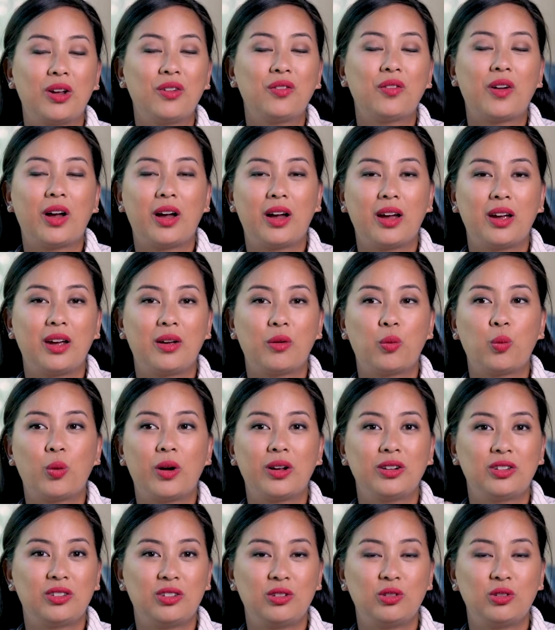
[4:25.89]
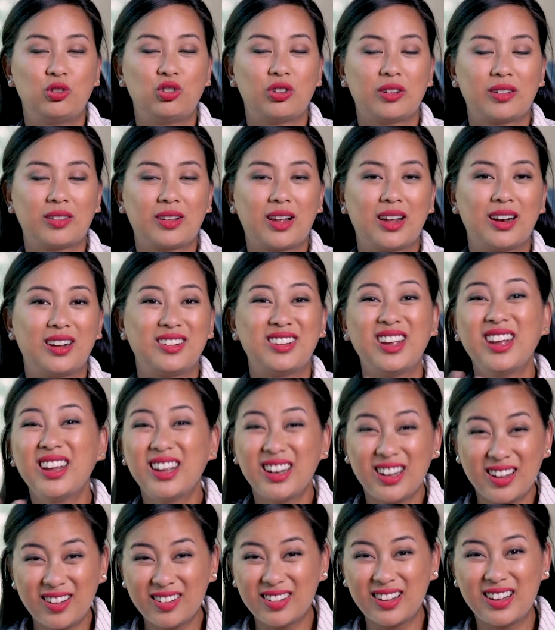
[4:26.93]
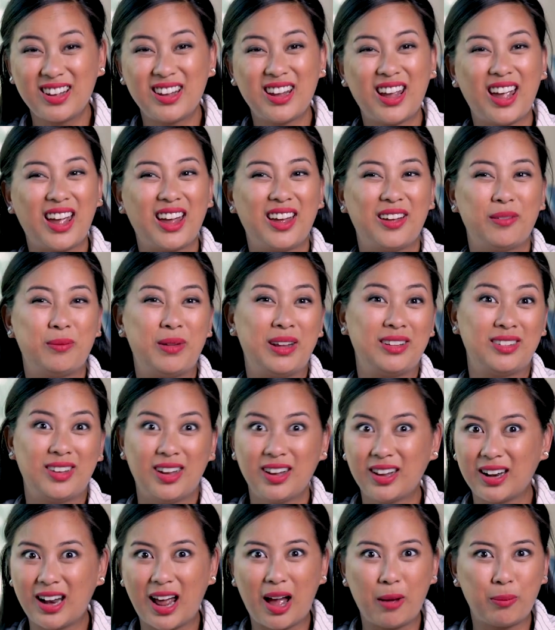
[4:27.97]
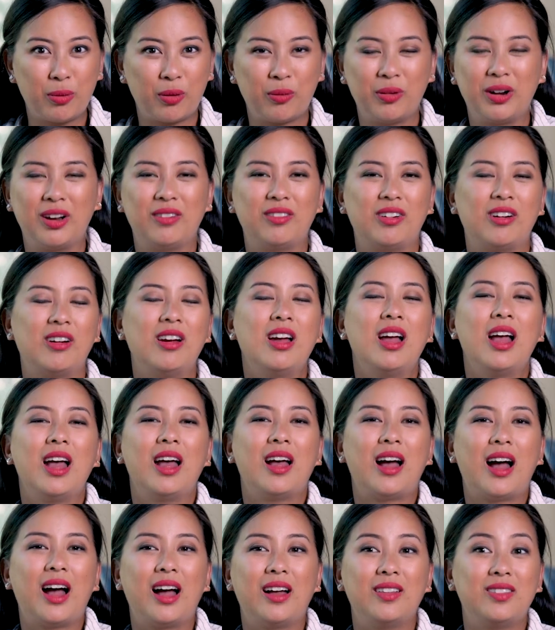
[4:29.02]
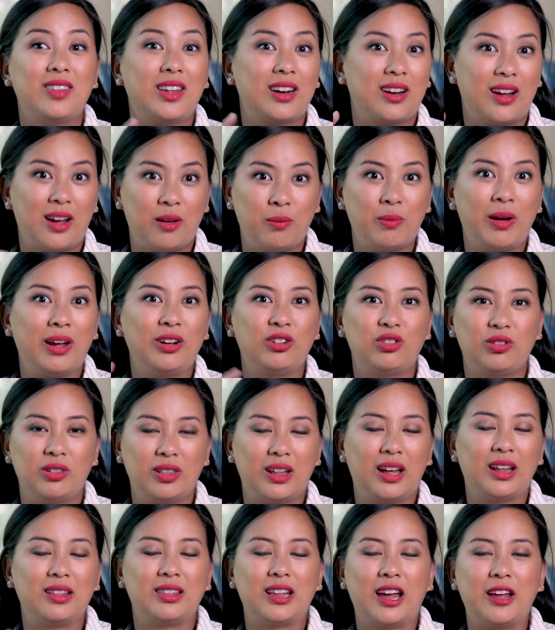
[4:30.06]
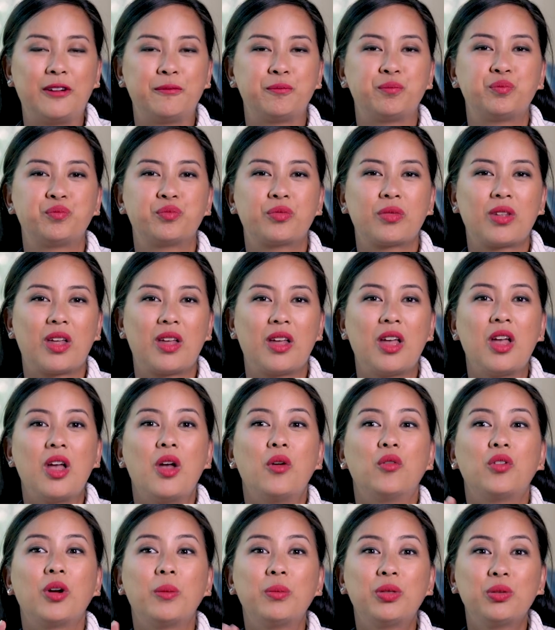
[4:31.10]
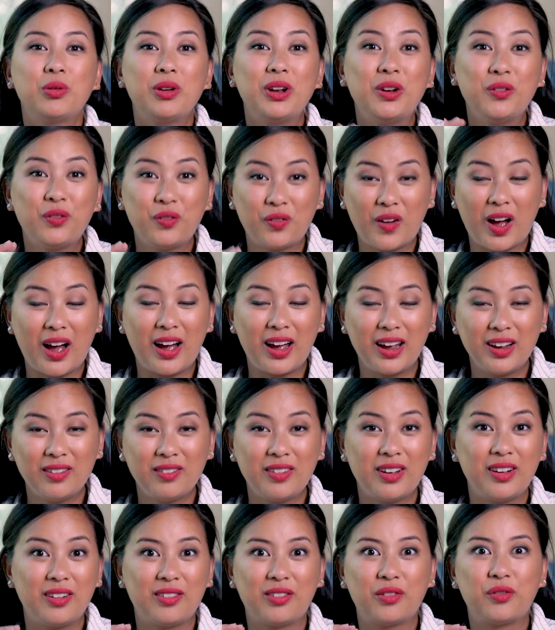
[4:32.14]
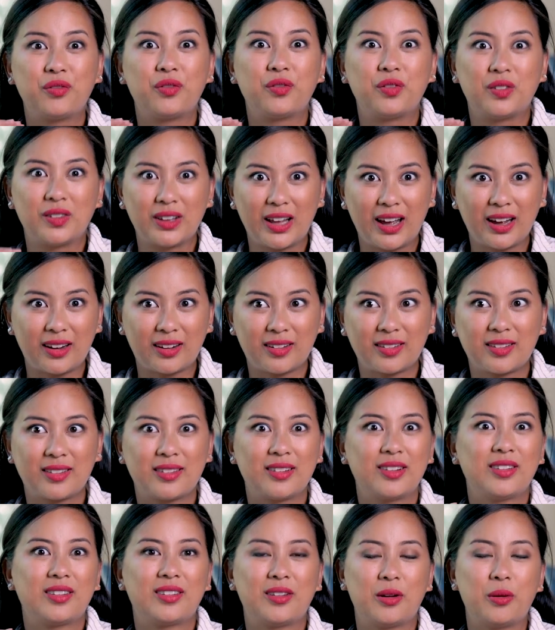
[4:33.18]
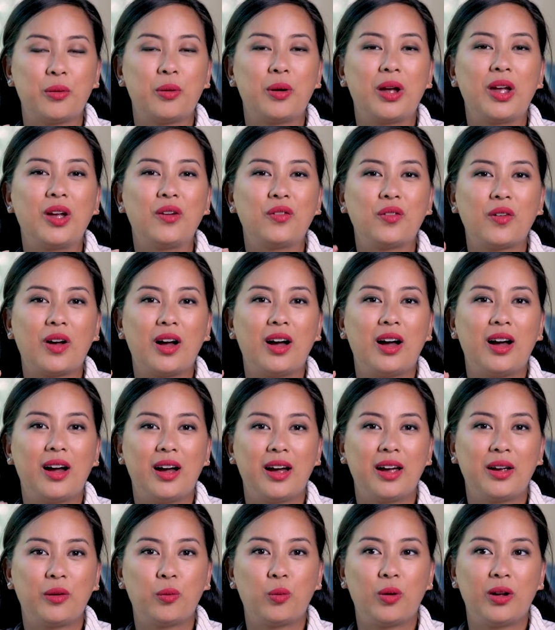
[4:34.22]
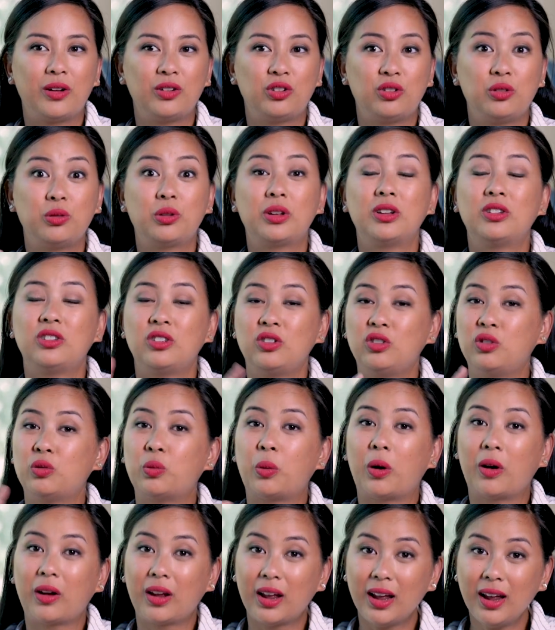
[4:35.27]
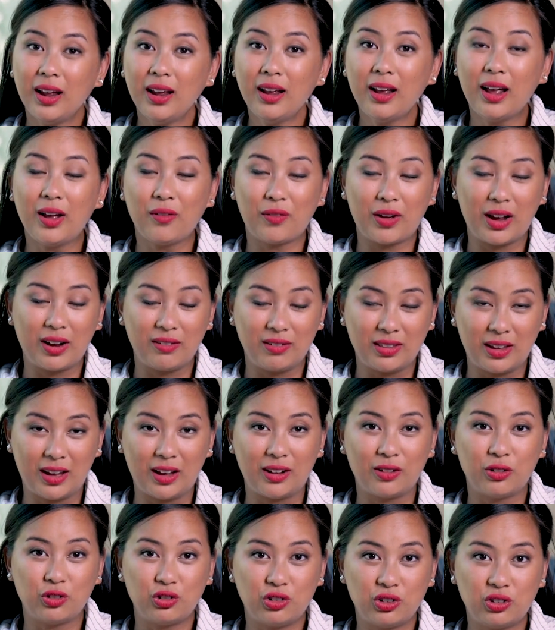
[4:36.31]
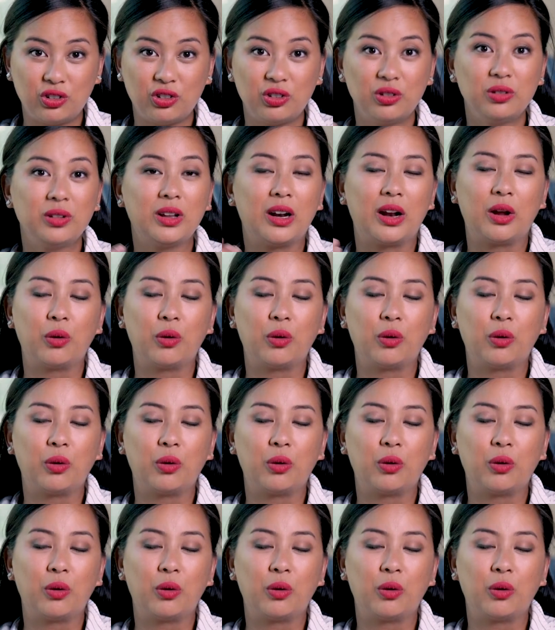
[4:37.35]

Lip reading: if I want to just kind of take it easy and take a nap or whatever, then I might do that then. From 3 to 5 is flex. So if I want to continue working, if I have the energy to, then